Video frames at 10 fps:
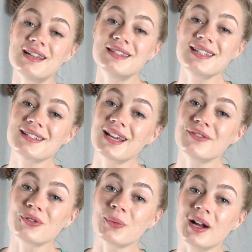Thanks again
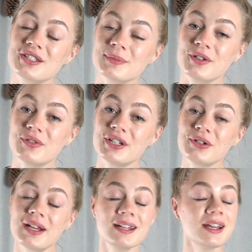for watching my video,
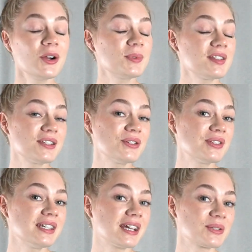and I hope to see you in
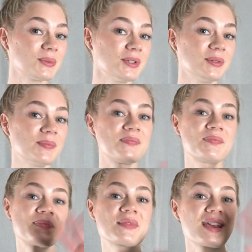the next one.
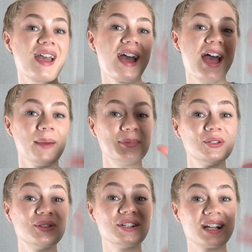Happy New
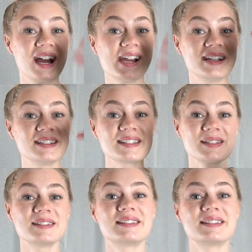Year, guys!